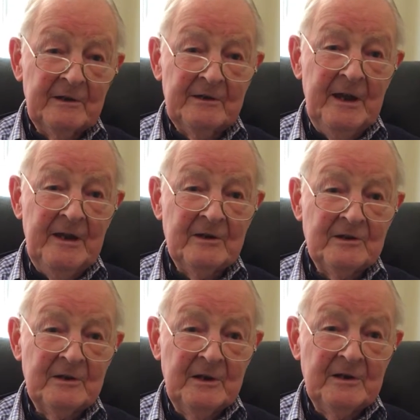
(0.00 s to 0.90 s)

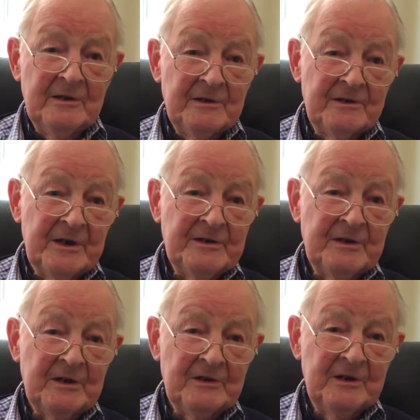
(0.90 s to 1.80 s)
Kent,
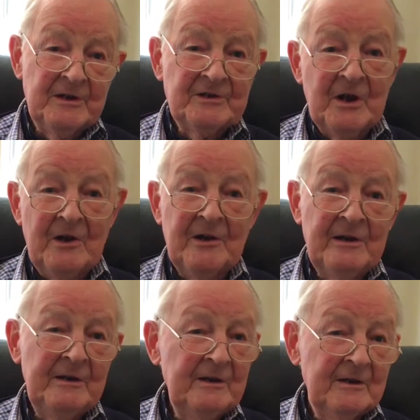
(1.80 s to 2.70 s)
Sussex,
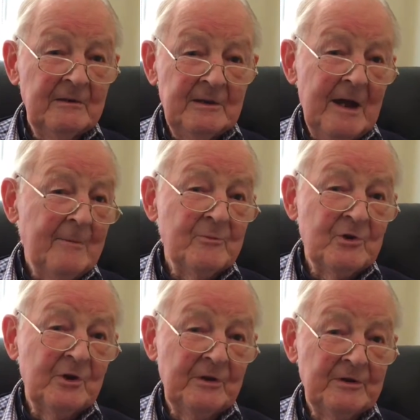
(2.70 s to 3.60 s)
Surrey,
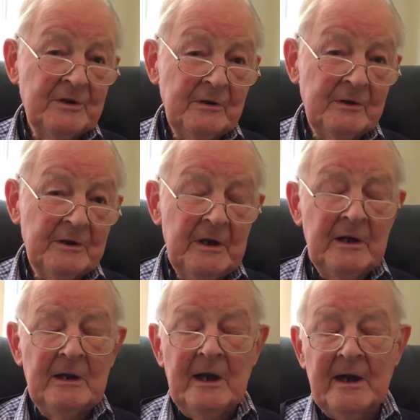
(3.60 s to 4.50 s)
Hampshire, and so on.
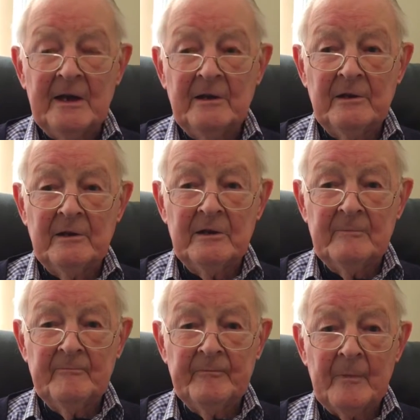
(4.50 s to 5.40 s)
And
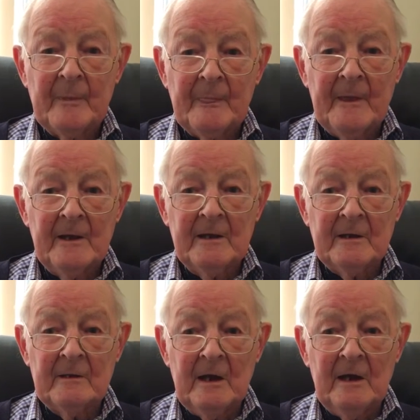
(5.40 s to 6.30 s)

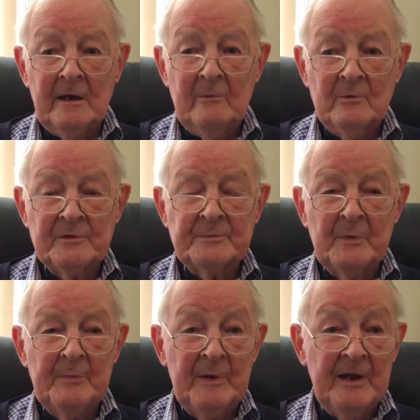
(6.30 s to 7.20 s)
I was
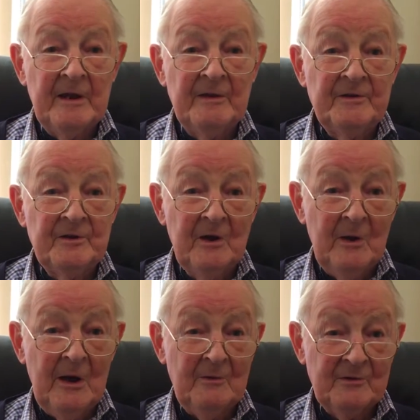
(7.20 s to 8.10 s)
prepared to go
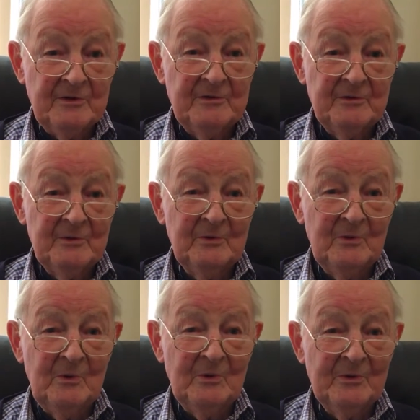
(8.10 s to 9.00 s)
out to
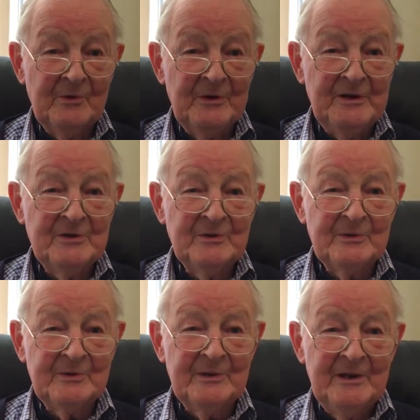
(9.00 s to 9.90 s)
all the
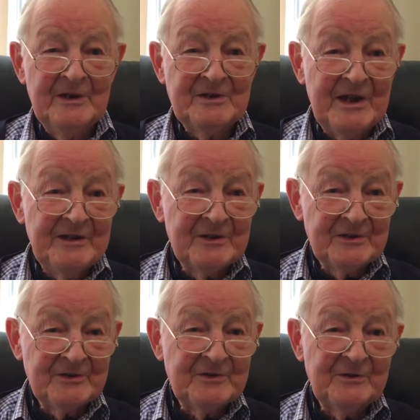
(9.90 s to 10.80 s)
regional
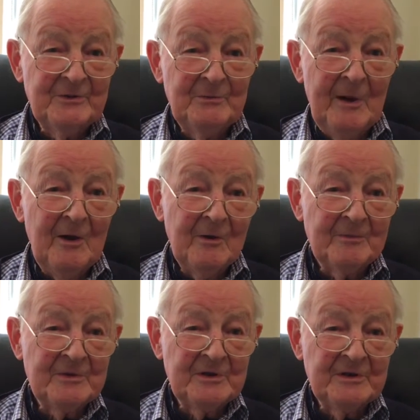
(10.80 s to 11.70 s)
centres to do
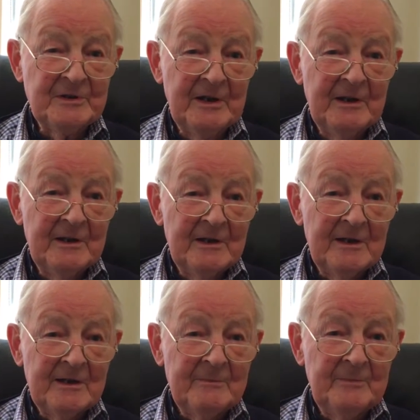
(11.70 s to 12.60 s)
biopsies
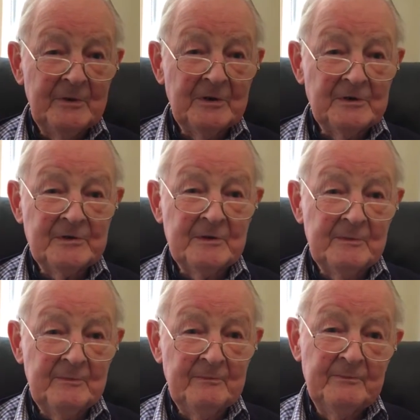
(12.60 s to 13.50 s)
because
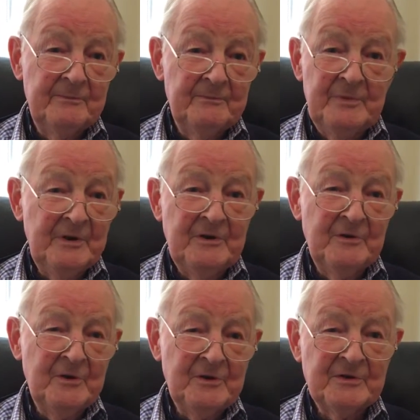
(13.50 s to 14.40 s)
the
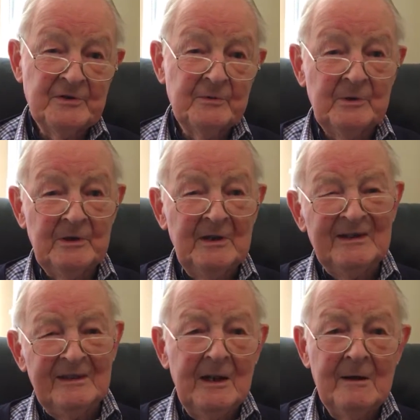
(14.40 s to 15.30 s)
paediatricians were
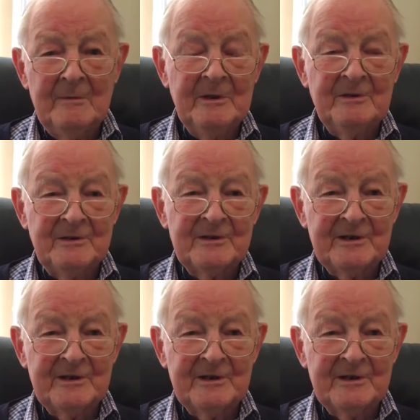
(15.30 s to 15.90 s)
a bit